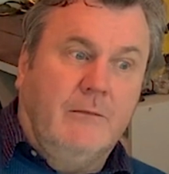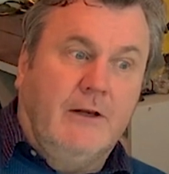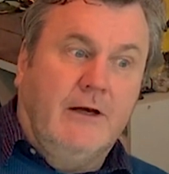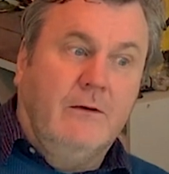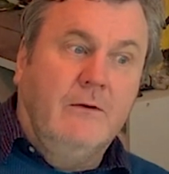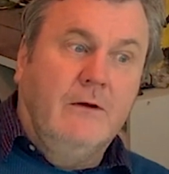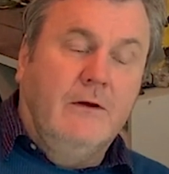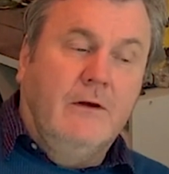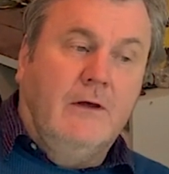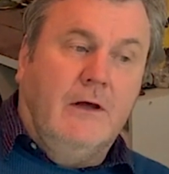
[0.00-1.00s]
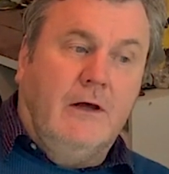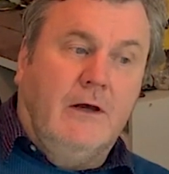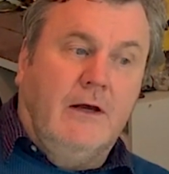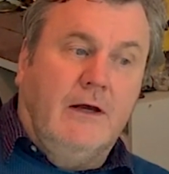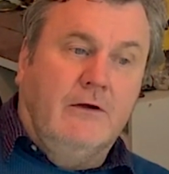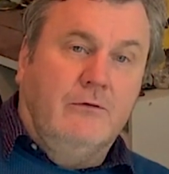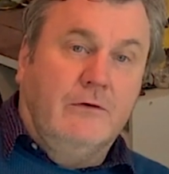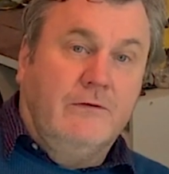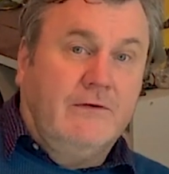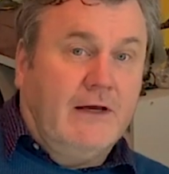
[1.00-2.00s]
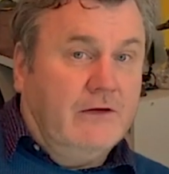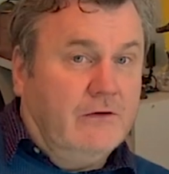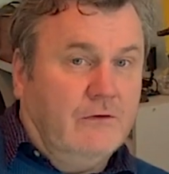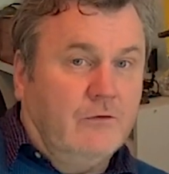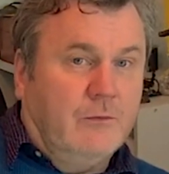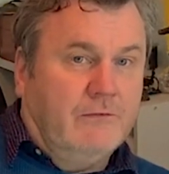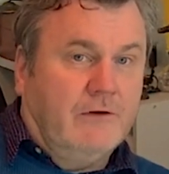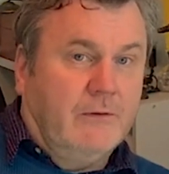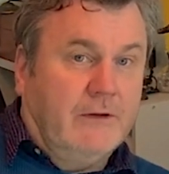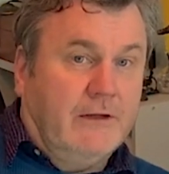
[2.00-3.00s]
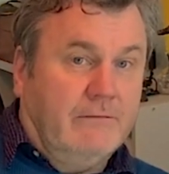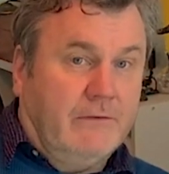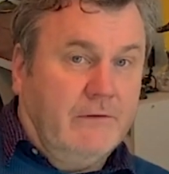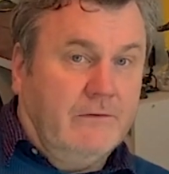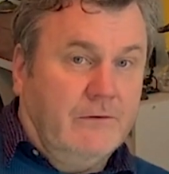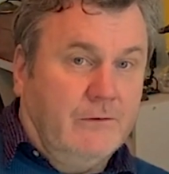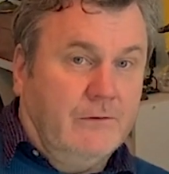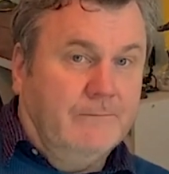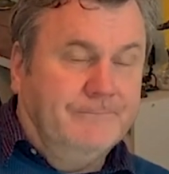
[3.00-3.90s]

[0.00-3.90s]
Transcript: up now. And of course, Saturn, Uranus will be following that very soon.